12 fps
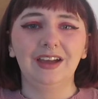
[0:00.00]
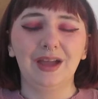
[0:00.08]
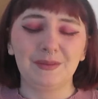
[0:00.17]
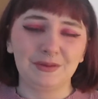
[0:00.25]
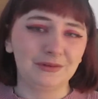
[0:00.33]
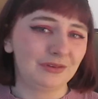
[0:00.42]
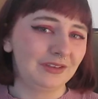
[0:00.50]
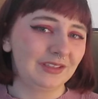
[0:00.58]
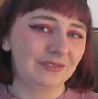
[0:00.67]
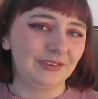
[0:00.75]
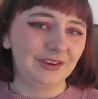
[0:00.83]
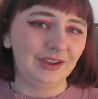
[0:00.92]
I hope you enjoyed this
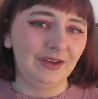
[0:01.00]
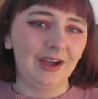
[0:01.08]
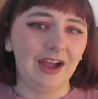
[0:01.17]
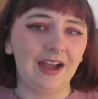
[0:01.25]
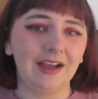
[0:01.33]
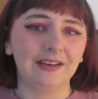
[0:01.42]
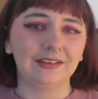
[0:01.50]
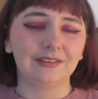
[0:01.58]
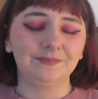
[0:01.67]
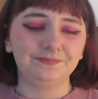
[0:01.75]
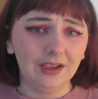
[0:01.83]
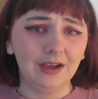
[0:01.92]
video,
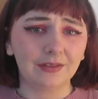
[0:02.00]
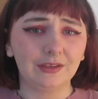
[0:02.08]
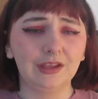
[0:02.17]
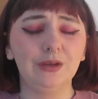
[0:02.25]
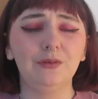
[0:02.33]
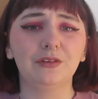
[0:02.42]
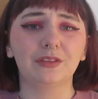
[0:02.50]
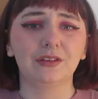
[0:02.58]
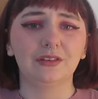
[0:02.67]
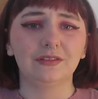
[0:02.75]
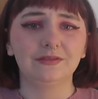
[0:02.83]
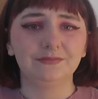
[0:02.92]
and I'll see you all soon.